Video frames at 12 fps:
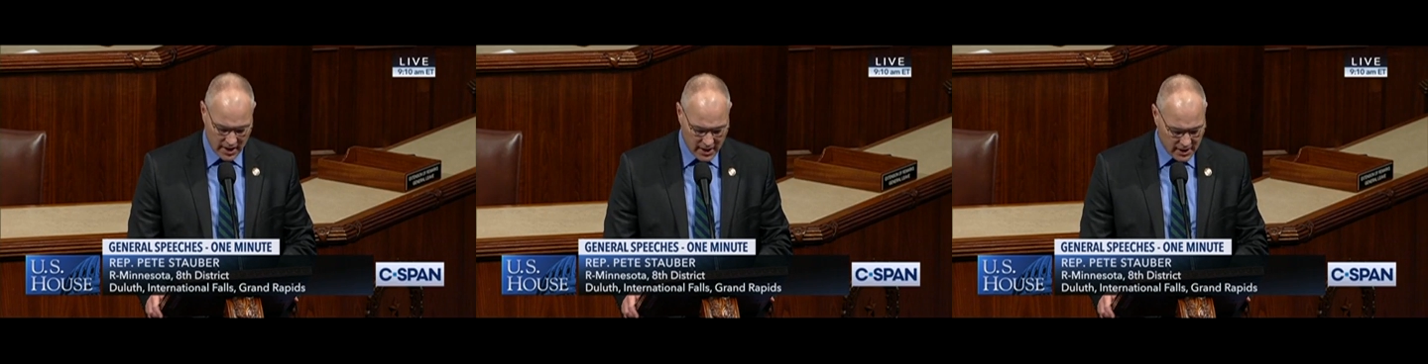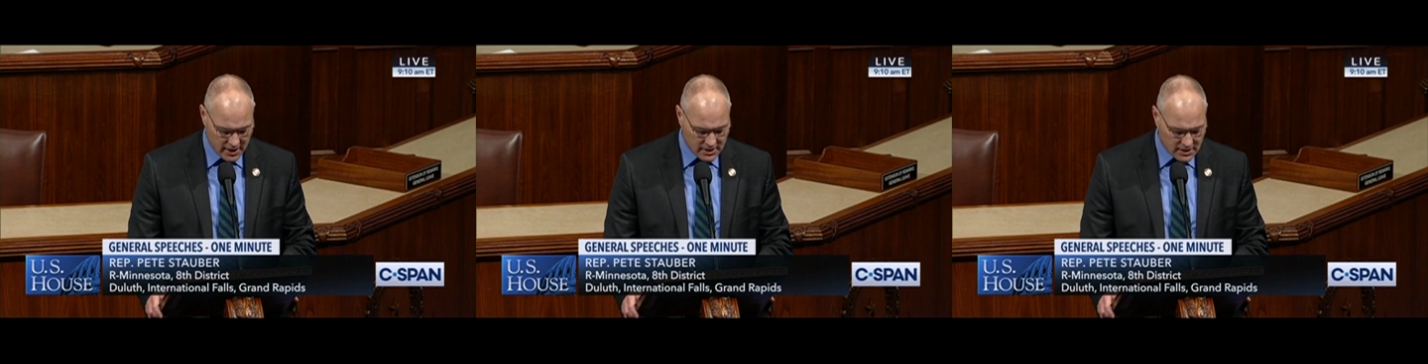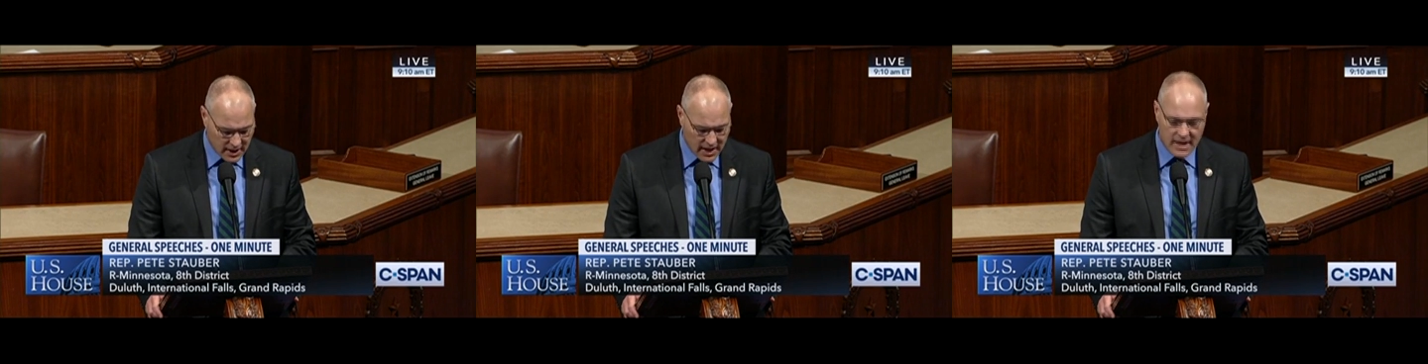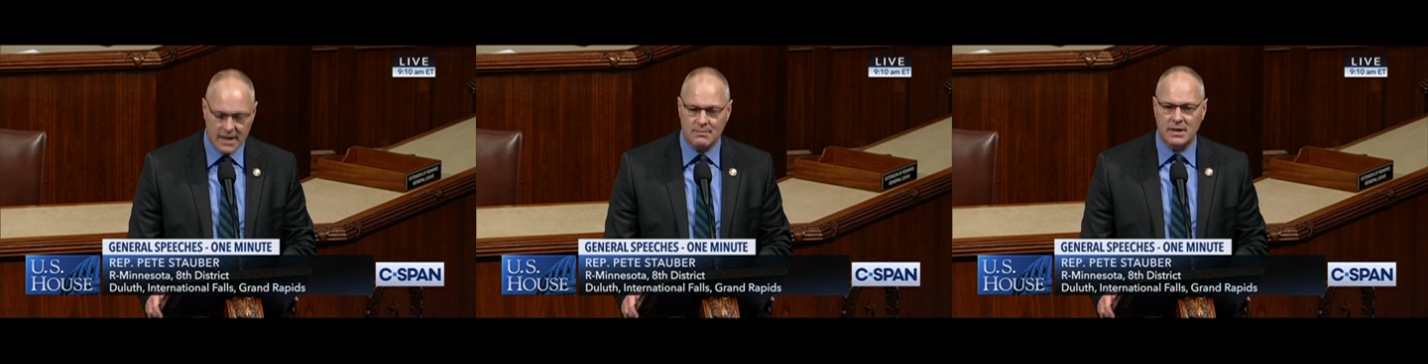and it is
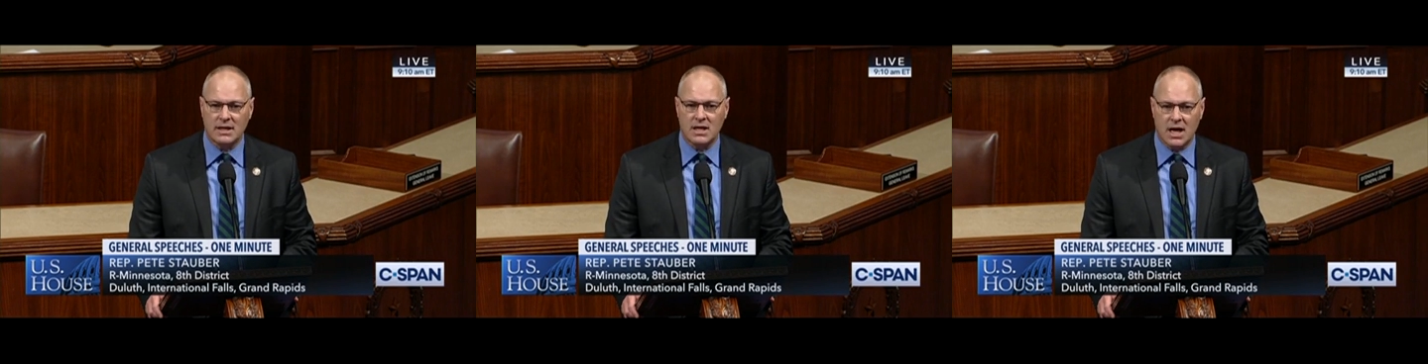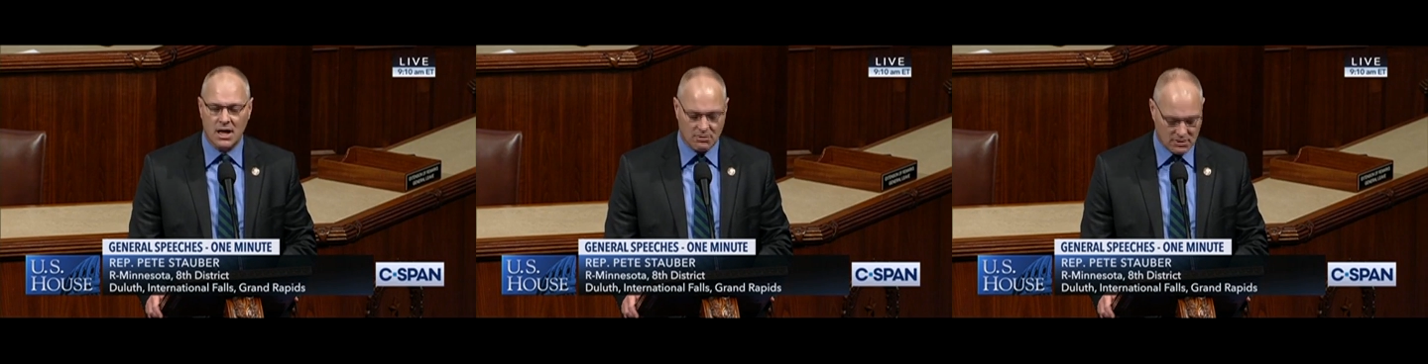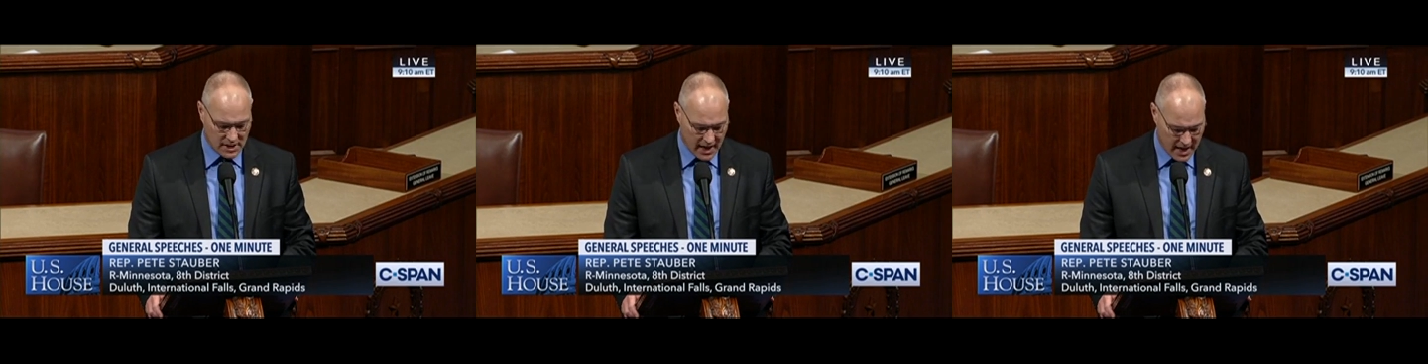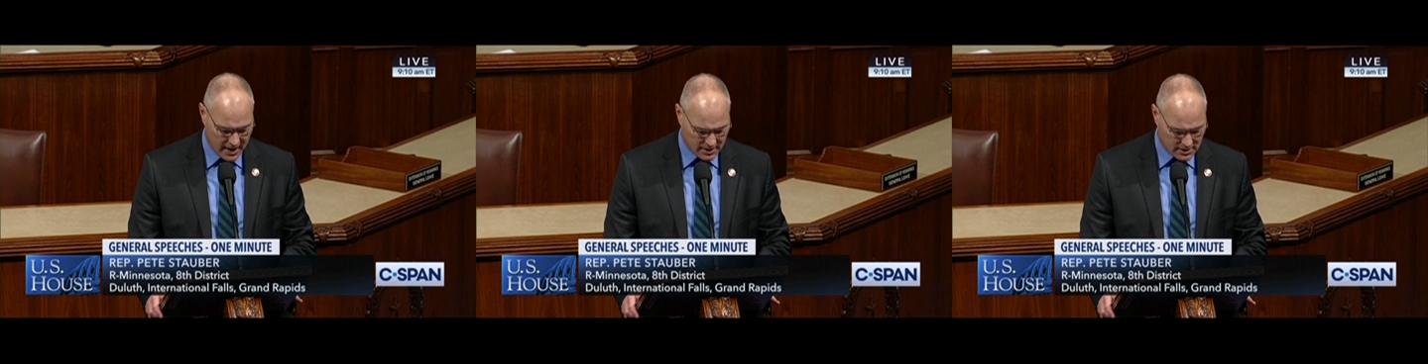time that Congress
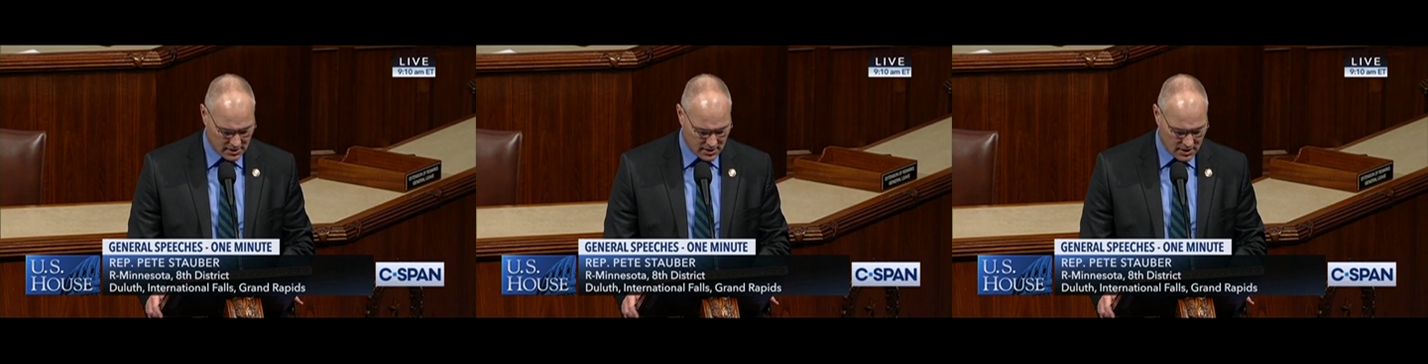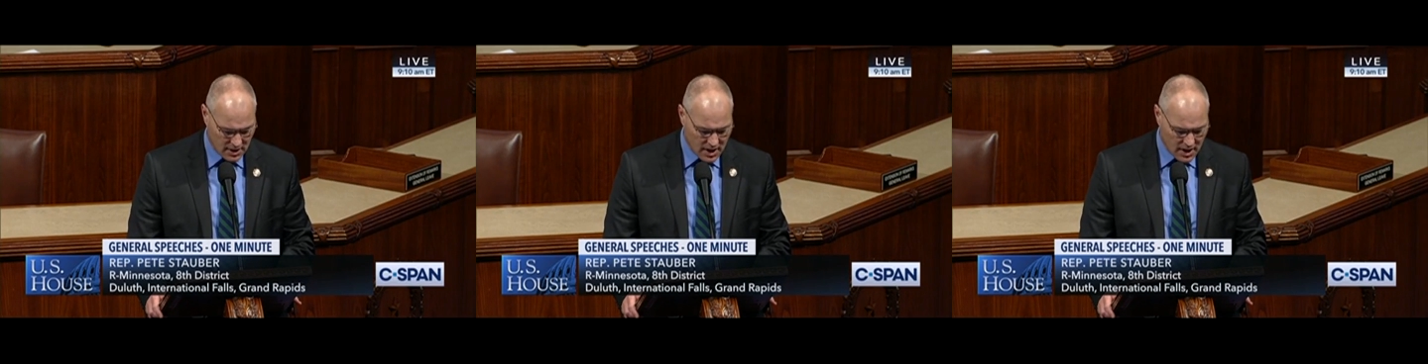acts.